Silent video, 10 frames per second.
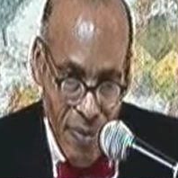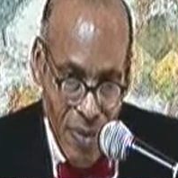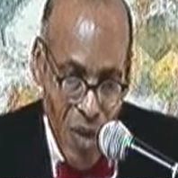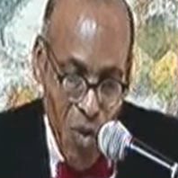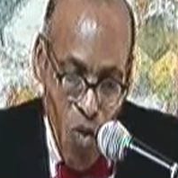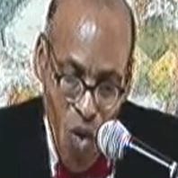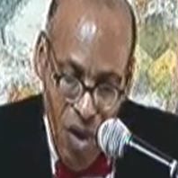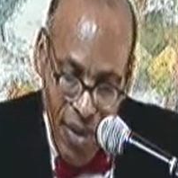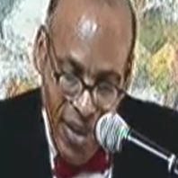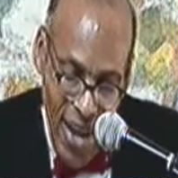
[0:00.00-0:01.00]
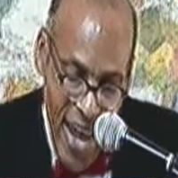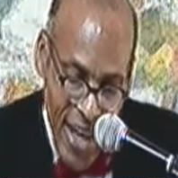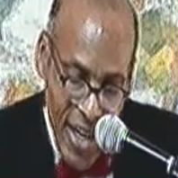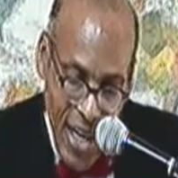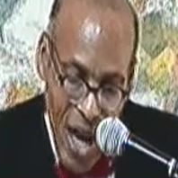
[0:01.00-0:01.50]
that we want
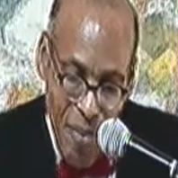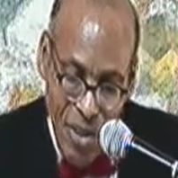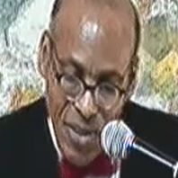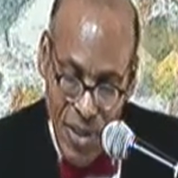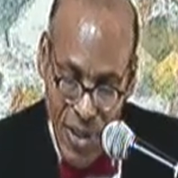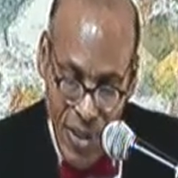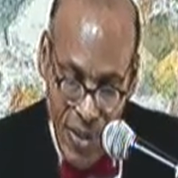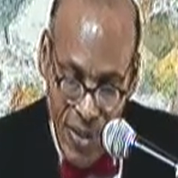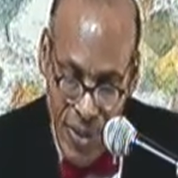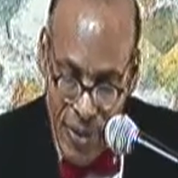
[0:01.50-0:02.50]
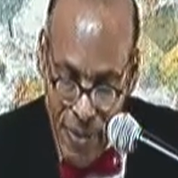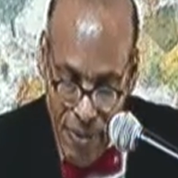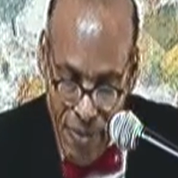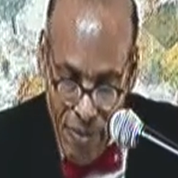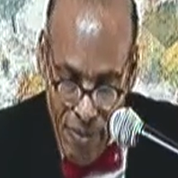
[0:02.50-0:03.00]
economics,
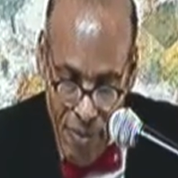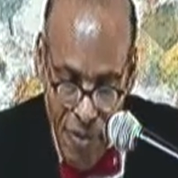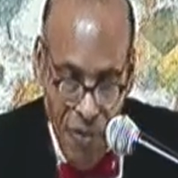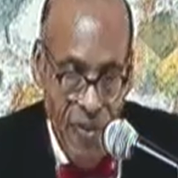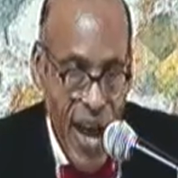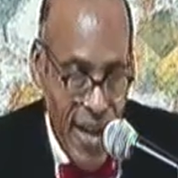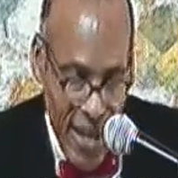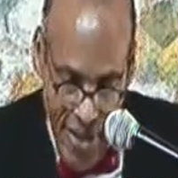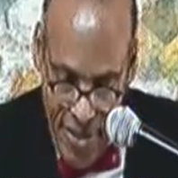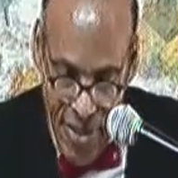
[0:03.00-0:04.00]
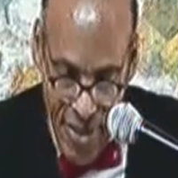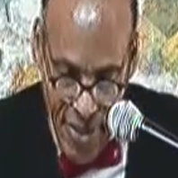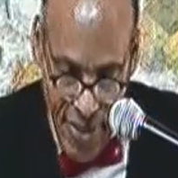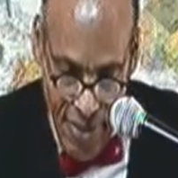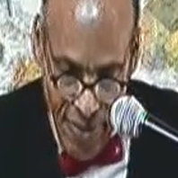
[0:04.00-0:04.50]
finance,
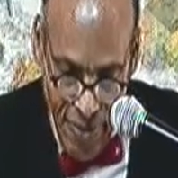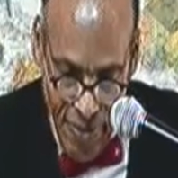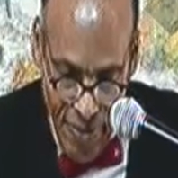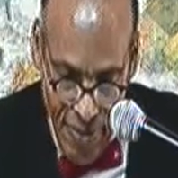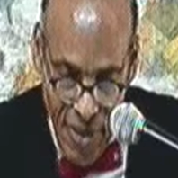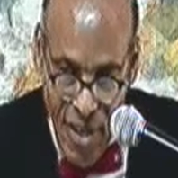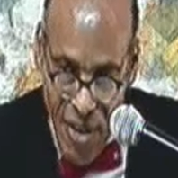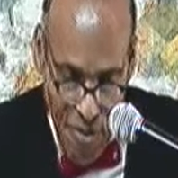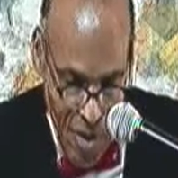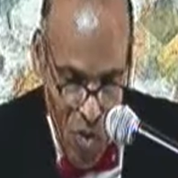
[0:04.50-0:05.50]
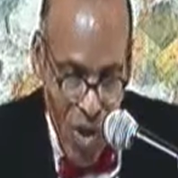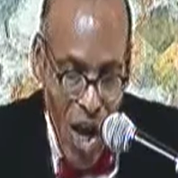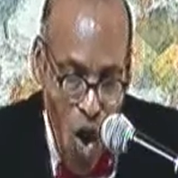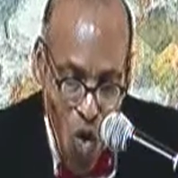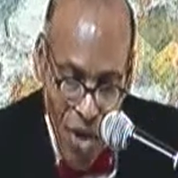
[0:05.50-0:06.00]
government, we want
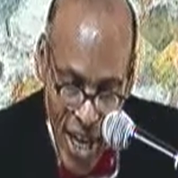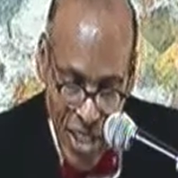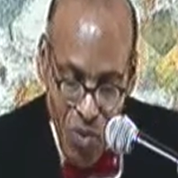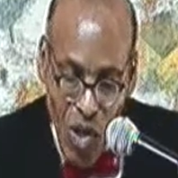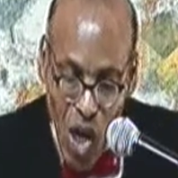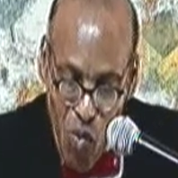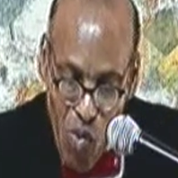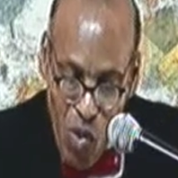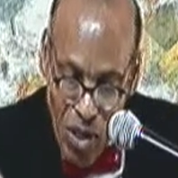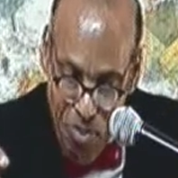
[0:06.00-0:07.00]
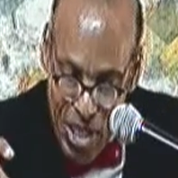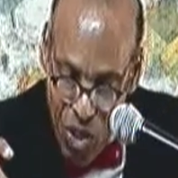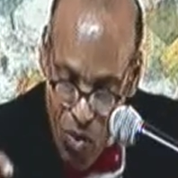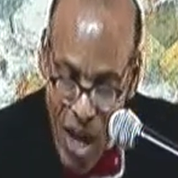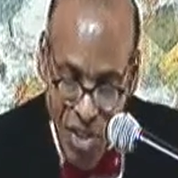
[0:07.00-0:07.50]
our own nation, we want to be
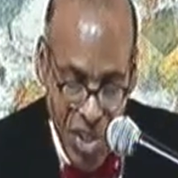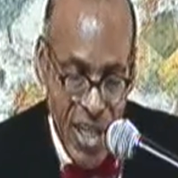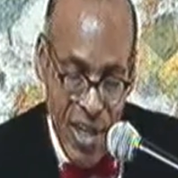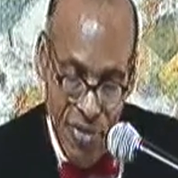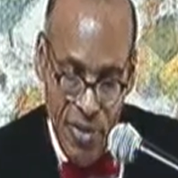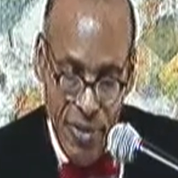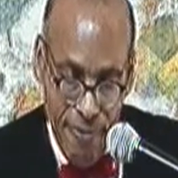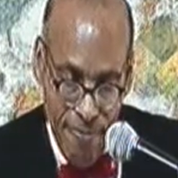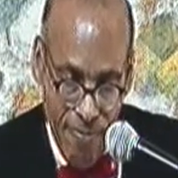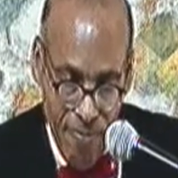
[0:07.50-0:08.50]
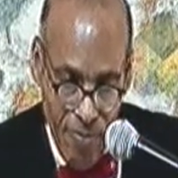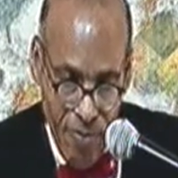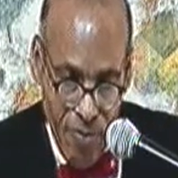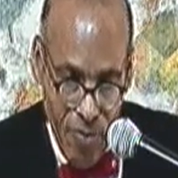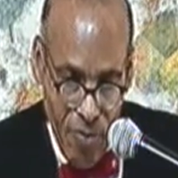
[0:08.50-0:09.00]
to ourselves.
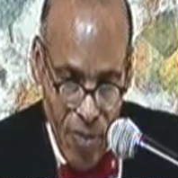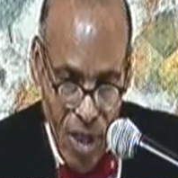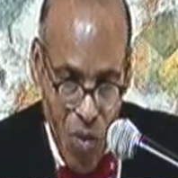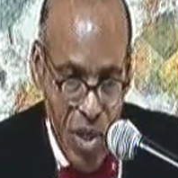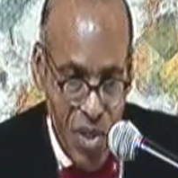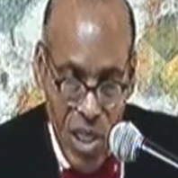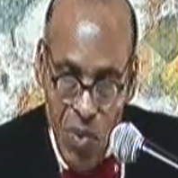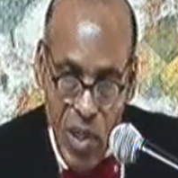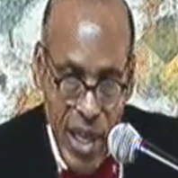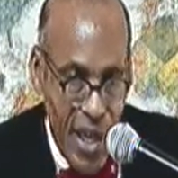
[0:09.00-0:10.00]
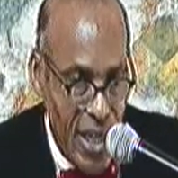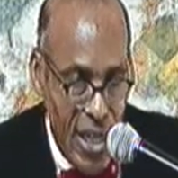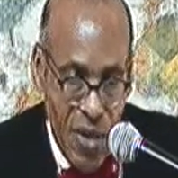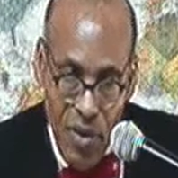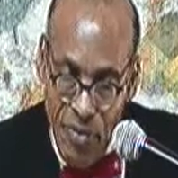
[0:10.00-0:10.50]
Because we can see that we can't
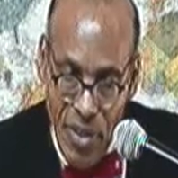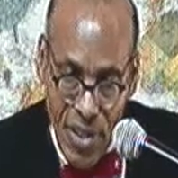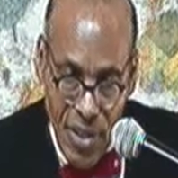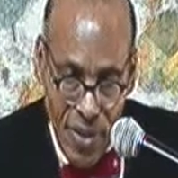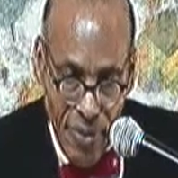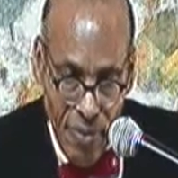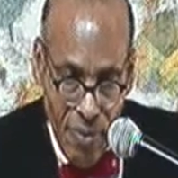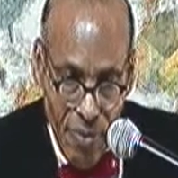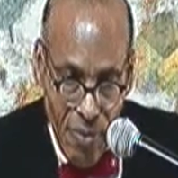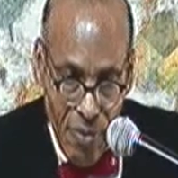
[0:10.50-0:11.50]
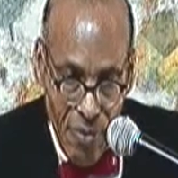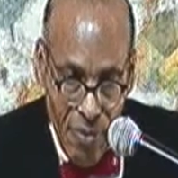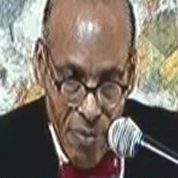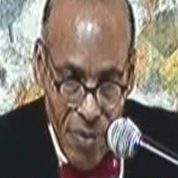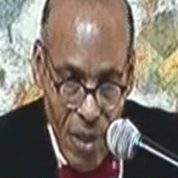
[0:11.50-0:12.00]
live with this
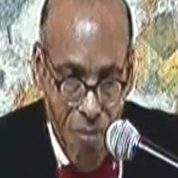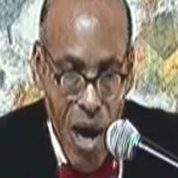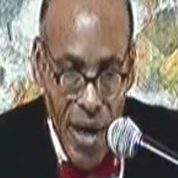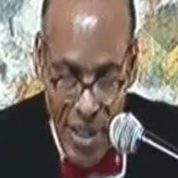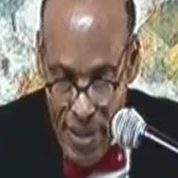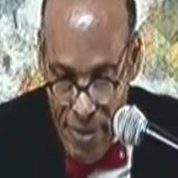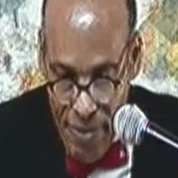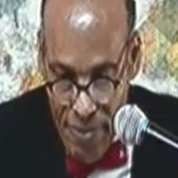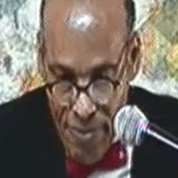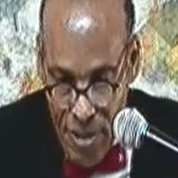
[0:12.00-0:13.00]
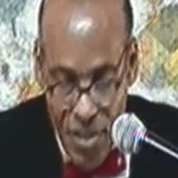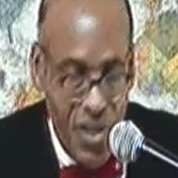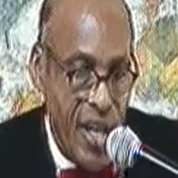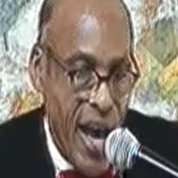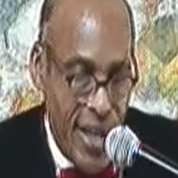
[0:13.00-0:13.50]
demonic
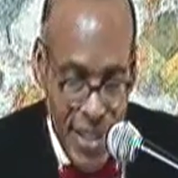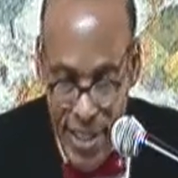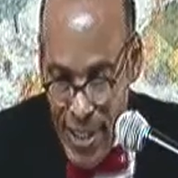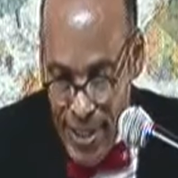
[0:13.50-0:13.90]
society.